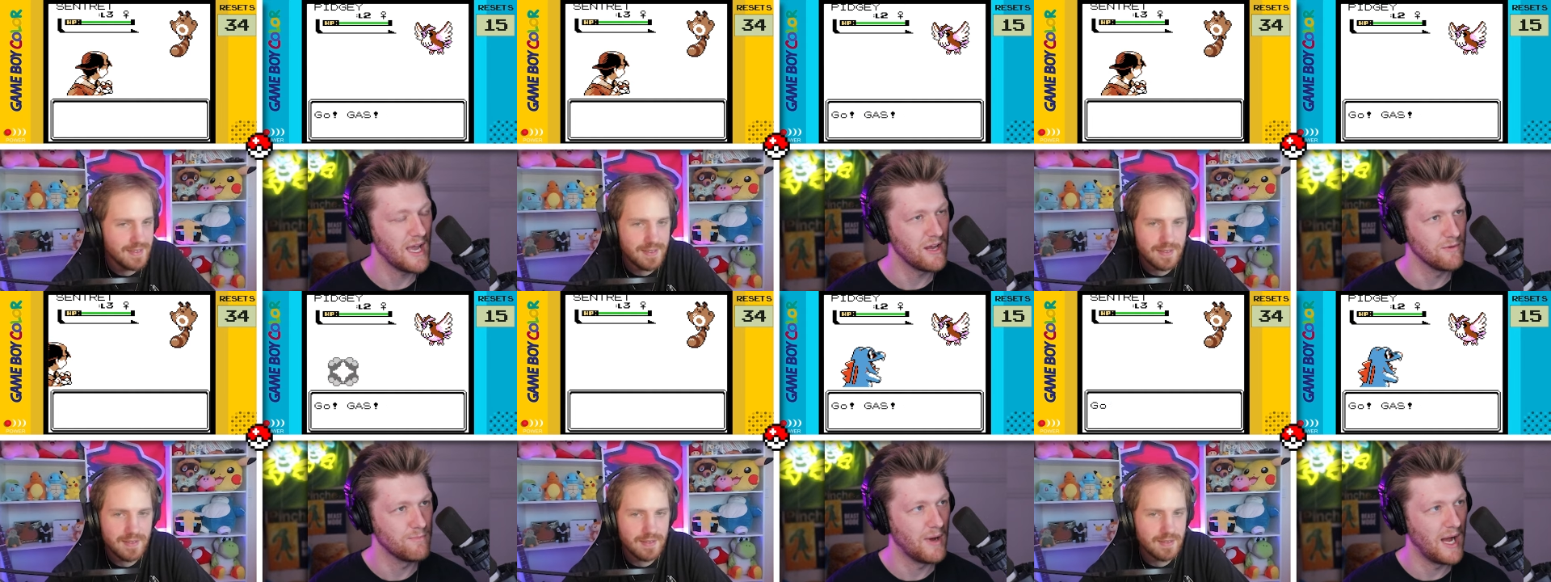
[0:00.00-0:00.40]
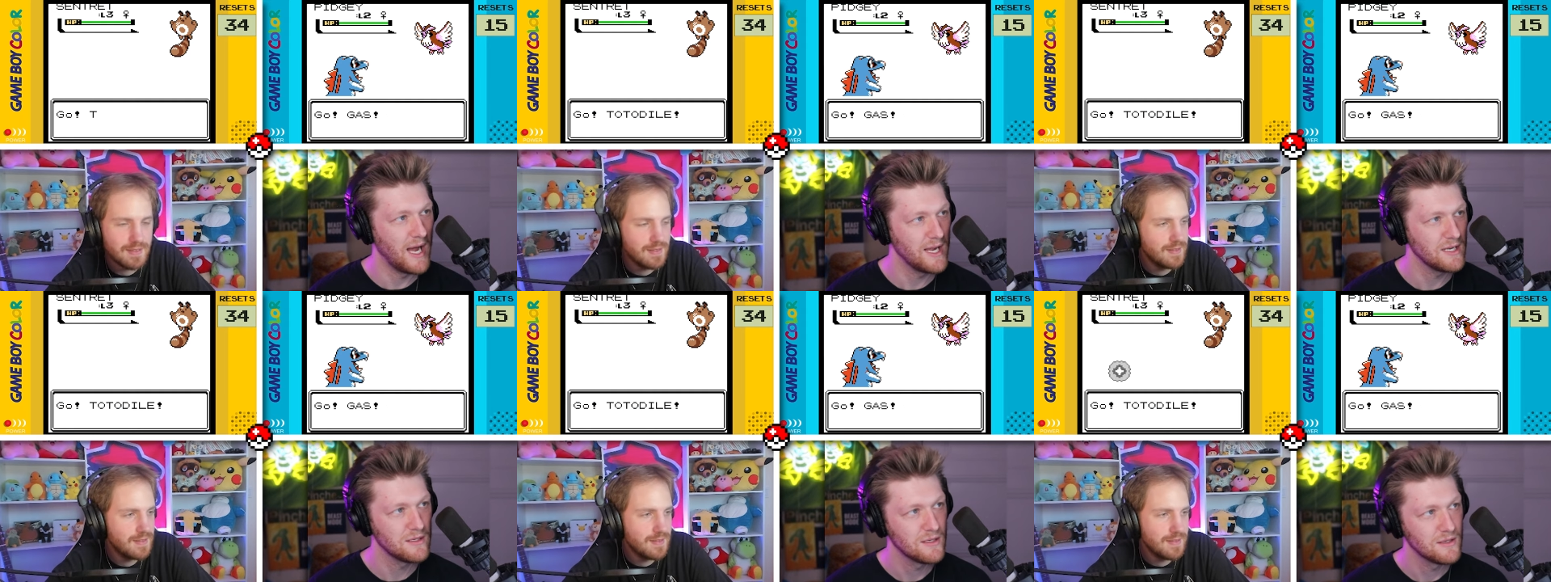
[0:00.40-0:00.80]

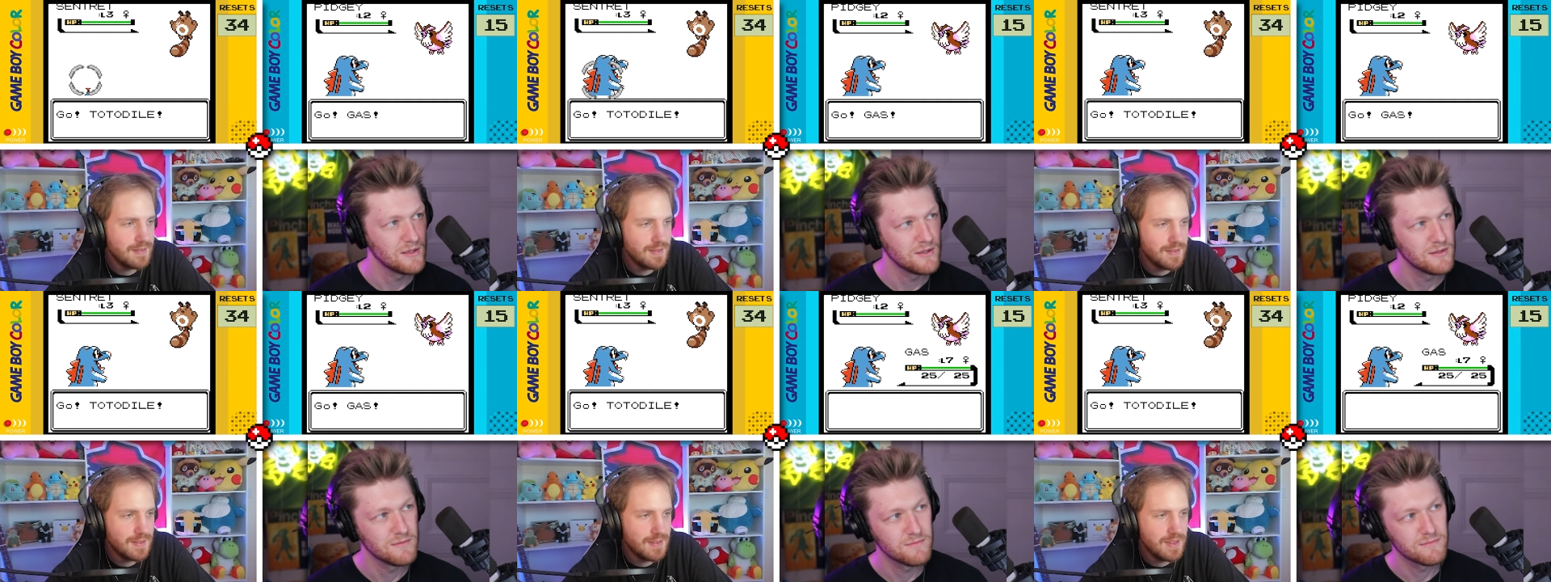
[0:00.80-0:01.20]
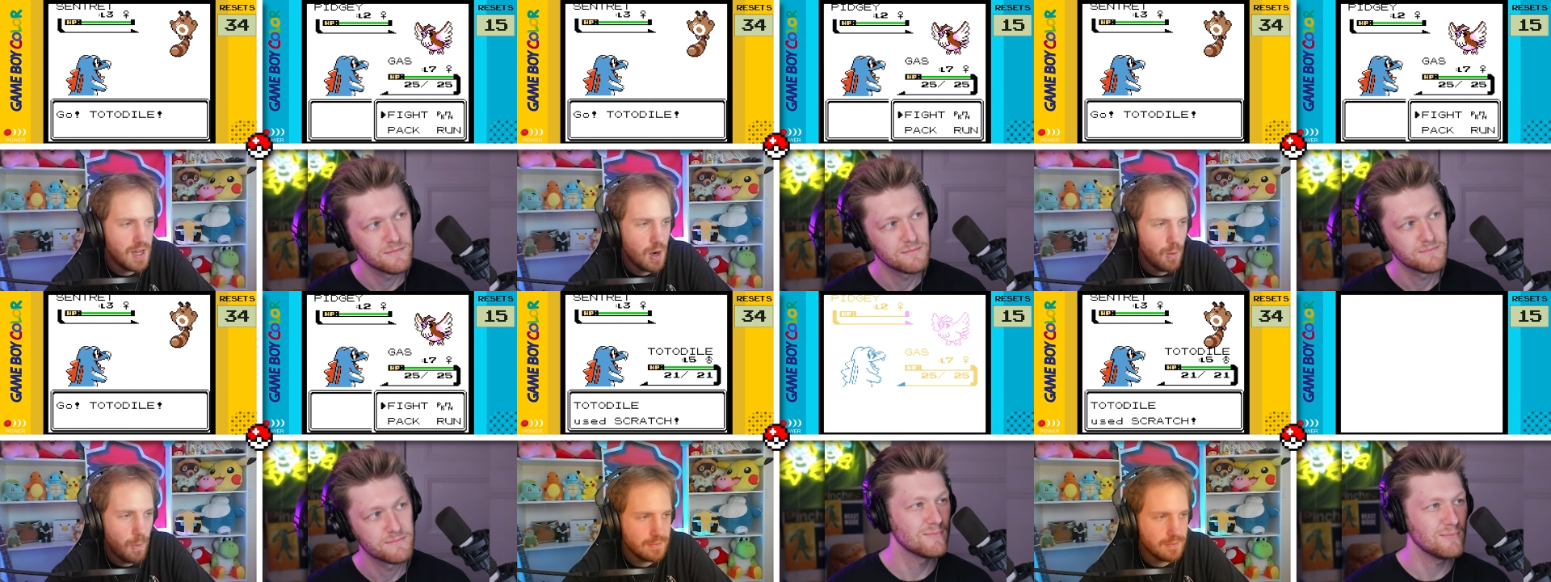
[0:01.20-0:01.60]
Speaker 1: Caterpie?
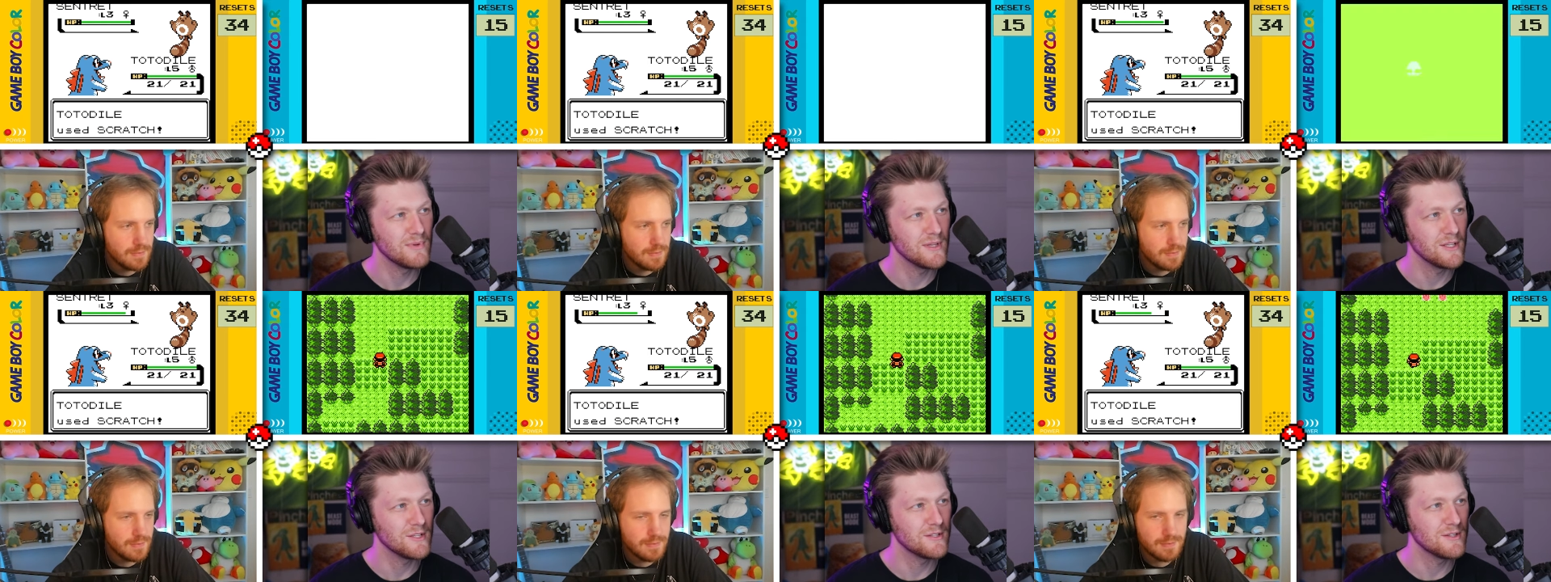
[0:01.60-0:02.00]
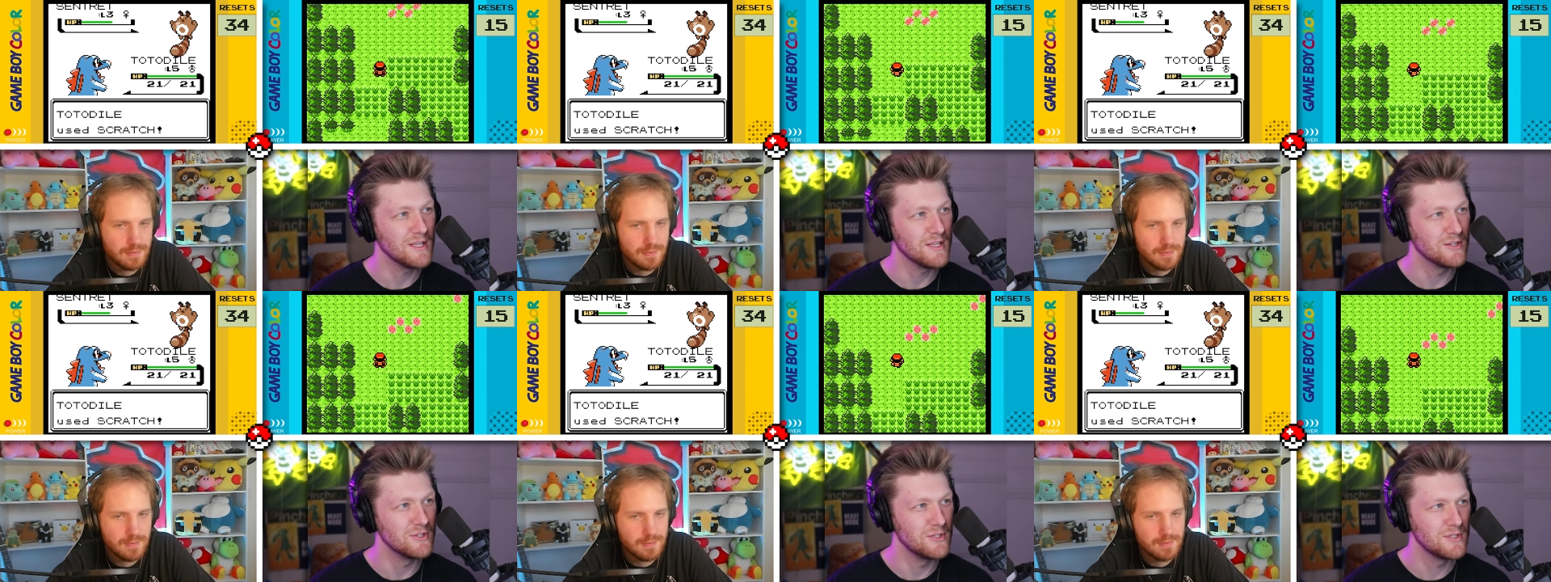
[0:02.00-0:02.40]
Nope. Me
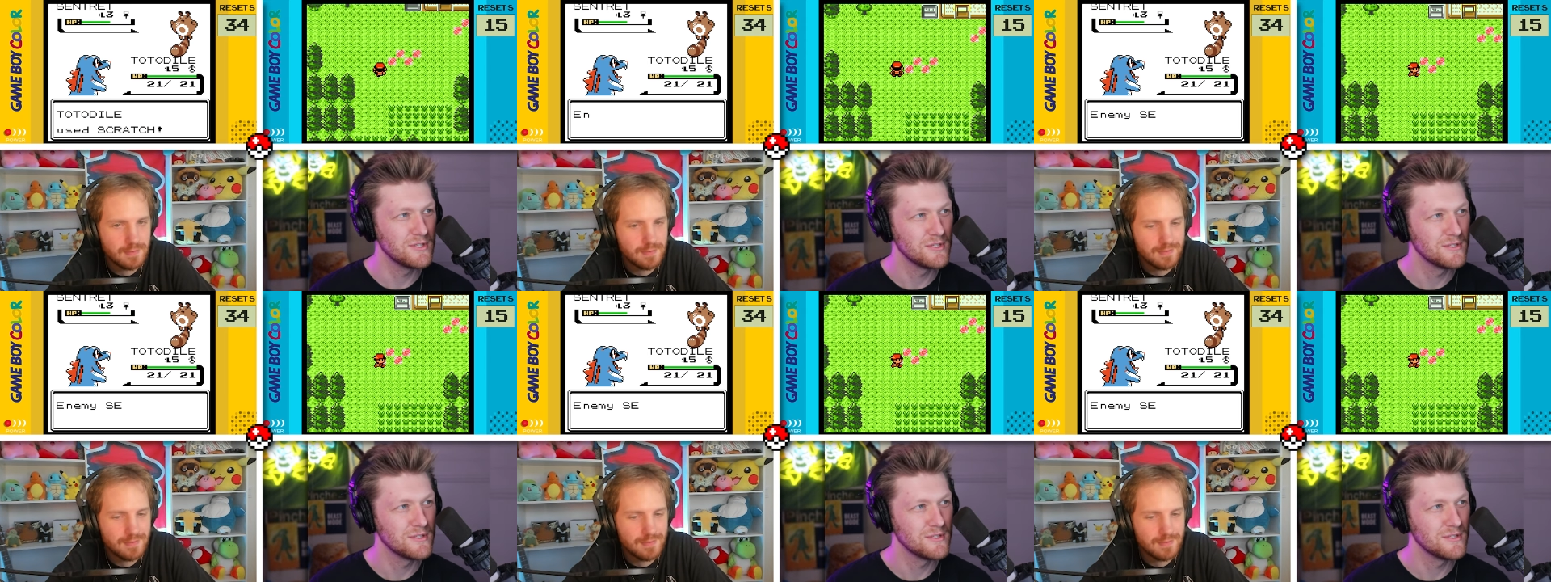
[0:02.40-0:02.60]
neither.